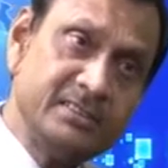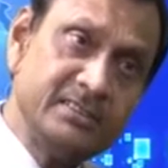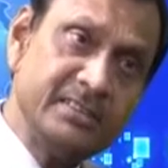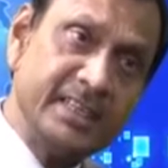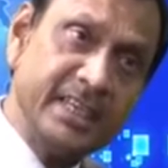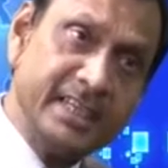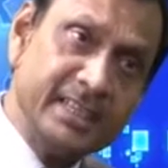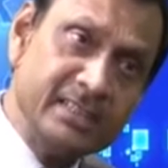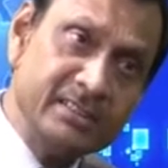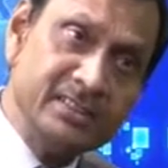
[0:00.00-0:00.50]

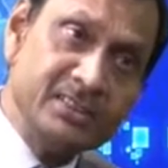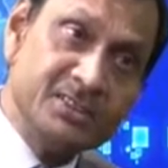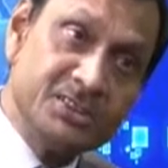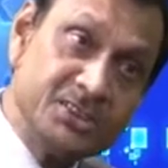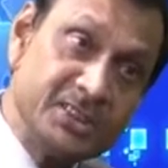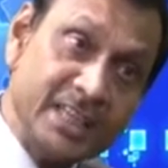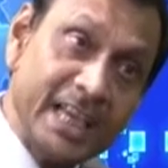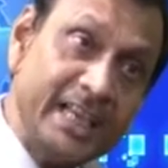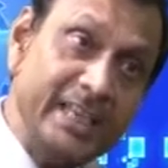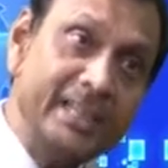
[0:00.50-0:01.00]
taken this
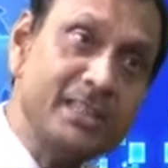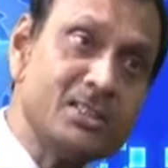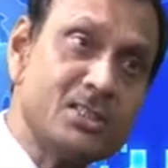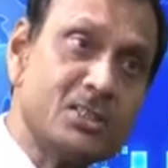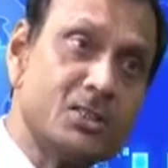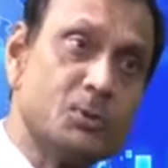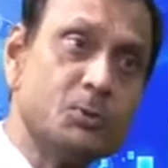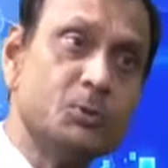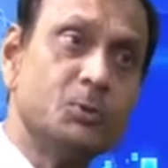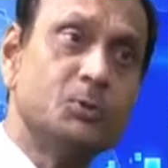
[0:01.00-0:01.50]

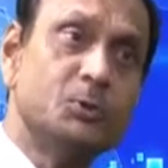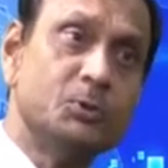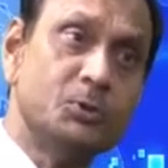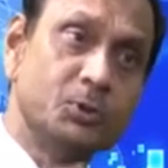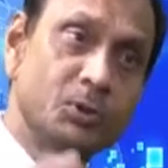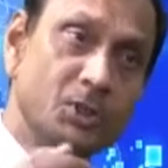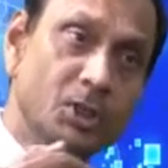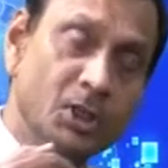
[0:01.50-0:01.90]
challenge to